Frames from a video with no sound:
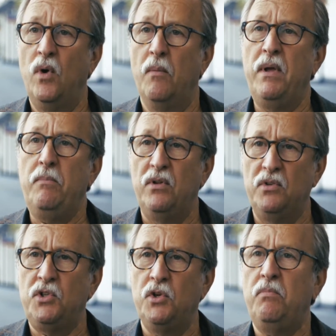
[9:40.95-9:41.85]
where
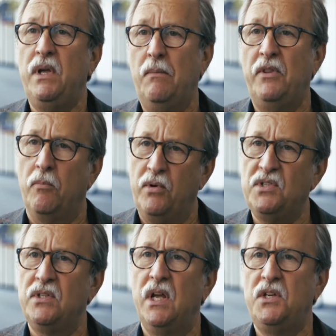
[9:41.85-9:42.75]
people should be able, their
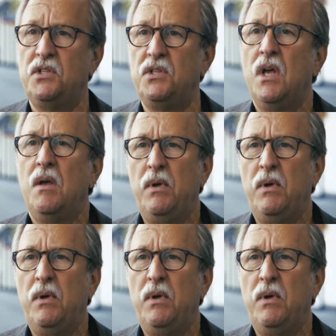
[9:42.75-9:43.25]
presentations,